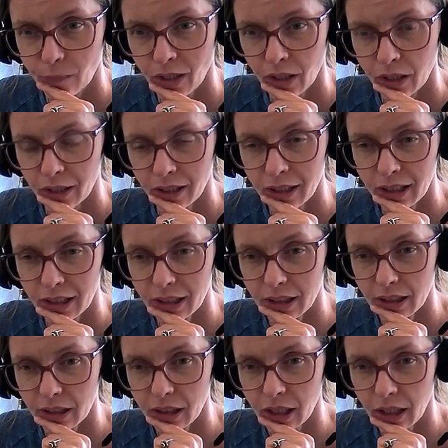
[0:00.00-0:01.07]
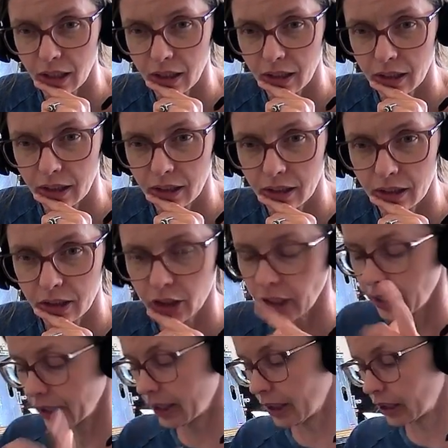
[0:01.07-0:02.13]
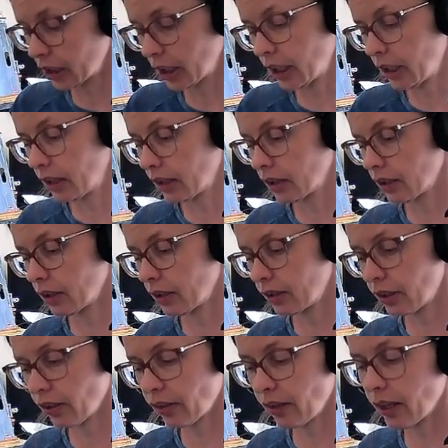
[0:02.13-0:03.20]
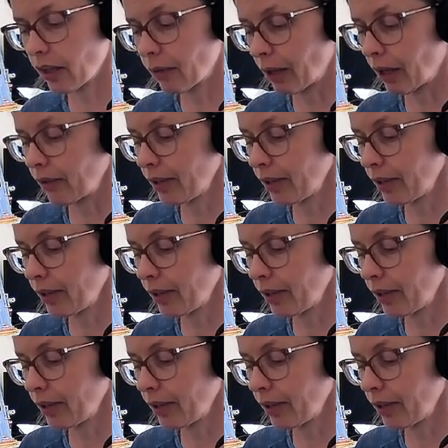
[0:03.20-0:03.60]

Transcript: So this is a color transition to think about.